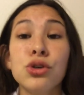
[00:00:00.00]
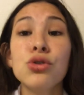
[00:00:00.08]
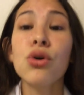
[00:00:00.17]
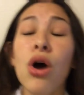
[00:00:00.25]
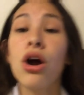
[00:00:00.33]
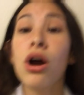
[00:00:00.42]

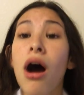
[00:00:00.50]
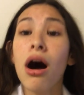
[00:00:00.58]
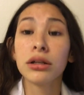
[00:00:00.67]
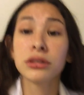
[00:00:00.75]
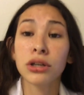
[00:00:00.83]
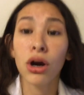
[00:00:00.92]
You are
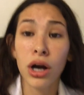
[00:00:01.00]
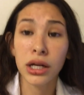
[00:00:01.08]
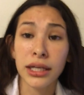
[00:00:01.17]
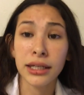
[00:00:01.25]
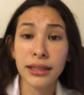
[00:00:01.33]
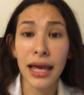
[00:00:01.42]
on
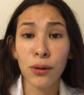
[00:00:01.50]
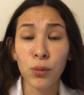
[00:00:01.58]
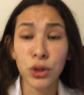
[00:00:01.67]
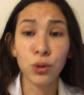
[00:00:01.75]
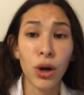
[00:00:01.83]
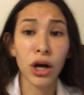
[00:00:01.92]
target, like,
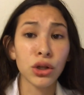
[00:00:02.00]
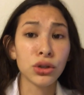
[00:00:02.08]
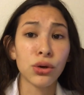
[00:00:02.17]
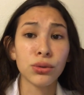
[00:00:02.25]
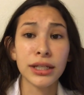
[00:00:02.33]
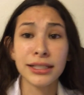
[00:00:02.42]
when you walk
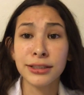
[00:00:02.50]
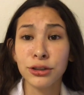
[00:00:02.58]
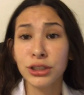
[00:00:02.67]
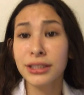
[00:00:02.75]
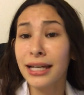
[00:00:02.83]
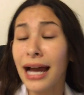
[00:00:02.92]
alone. Like,
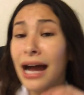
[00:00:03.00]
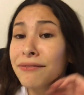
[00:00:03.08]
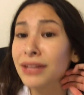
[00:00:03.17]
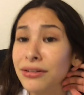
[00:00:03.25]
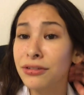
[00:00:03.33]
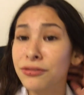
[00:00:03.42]
seriously, I've
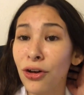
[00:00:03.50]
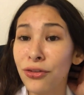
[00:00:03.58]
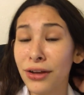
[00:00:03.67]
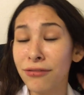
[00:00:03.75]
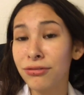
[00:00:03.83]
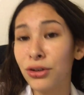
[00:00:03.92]
never felt
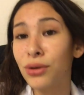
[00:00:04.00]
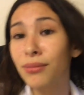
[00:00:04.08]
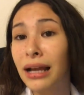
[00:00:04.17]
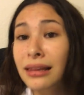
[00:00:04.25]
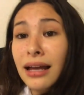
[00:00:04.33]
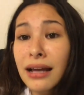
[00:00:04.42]
that fear in
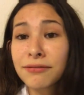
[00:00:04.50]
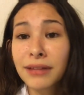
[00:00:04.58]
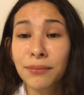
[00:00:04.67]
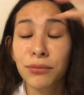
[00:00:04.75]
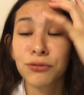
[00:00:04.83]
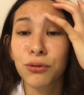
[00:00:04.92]
my life.
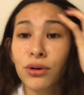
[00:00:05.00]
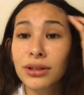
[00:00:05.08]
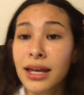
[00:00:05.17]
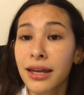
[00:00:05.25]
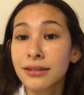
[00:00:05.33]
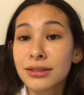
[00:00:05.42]
Like, before,
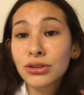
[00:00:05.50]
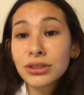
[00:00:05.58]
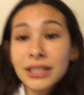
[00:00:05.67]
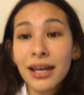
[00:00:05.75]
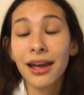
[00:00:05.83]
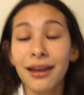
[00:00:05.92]
like, until
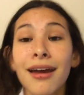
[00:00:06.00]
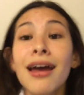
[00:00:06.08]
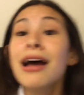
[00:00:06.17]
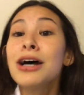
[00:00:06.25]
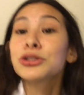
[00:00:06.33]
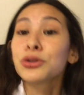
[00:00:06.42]
today.
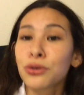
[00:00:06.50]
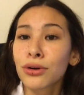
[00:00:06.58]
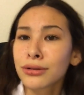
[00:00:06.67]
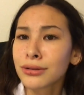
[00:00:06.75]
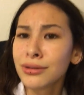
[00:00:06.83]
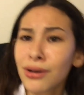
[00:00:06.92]
So,
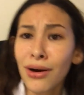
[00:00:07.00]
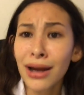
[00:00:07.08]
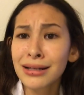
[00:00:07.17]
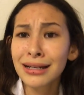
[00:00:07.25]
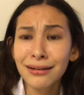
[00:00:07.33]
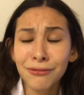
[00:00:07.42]
girl, you know, I
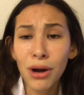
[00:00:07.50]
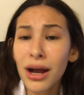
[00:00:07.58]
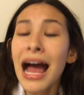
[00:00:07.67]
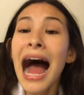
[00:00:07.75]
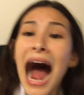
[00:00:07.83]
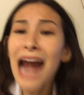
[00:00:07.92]
don't know
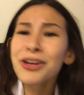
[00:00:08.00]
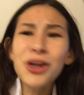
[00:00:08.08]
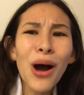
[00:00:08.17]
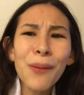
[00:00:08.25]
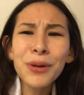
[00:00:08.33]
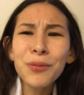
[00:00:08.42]

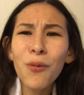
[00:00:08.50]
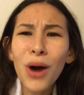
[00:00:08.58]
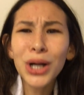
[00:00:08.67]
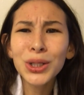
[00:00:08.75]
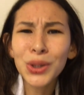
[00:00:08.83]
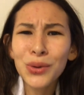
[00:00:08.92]
how people
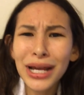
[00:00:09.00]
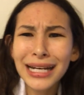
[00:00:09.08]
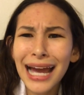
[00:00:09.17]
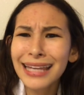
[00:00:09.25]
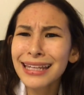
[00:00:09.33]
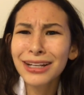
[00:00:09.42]
walk alone at
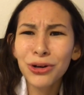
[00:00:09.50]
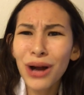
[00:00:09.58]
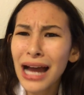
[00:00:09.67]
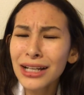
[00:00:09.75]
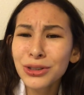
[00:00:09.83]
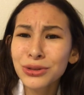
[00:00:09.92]
night. Like, girl,
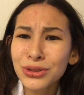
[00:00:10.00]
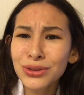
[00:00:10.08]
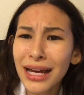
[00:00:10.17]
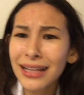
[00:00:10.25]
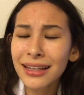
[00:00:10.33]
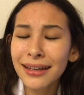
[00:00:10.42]
how do you do
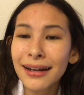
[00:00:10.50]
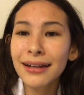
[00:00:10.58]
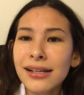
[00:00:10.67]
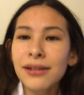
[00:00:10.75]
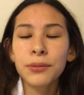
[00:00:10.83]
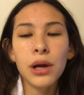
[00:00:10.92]
that? Like,
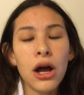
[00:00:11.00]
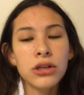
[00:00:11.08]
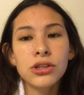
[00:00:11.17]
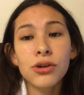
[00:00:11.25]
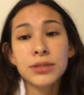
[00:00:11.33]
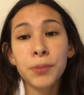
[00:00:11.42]
but
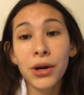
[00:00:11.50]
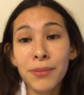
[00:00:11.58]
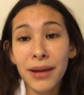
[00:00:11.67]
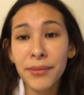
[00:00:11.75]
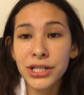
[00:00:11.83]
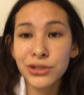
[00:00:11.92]
also, it's part of
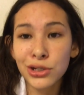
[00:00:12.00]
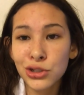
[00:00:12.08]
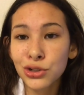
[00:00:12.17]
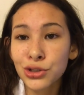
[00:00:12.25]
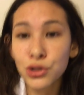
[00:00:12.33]
my imagination.